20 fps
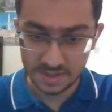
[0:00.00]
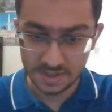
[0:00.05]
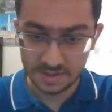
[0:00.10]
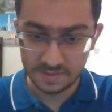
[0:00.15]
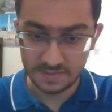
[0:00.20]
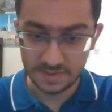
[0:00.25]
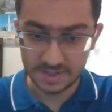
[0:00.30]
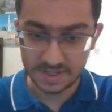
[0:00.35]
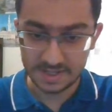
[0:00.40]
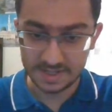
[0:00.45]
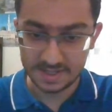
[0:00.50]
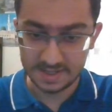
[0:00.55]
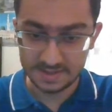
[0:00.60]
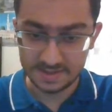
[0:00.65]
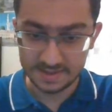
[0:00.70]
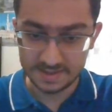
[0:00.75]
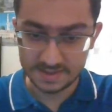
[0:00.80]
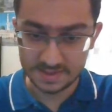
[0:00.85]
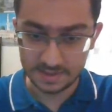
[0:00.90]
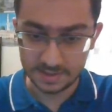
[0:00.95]
If I can get
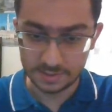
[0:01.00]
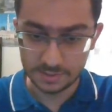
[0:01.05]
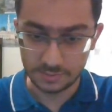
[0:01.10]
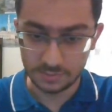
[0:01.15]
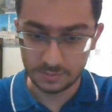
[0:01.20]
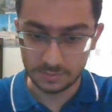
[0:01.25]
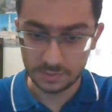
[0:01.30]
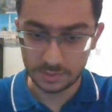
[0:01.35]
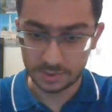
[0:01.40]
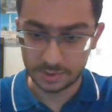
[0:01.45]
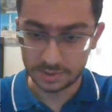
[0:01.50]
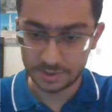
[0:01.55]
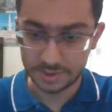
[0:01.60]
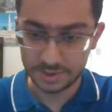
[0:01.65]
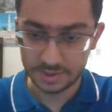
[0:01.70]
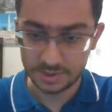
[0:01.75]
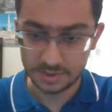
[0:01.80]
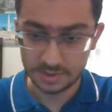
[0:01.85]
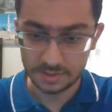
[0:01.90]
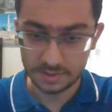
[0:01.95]
this thing to work.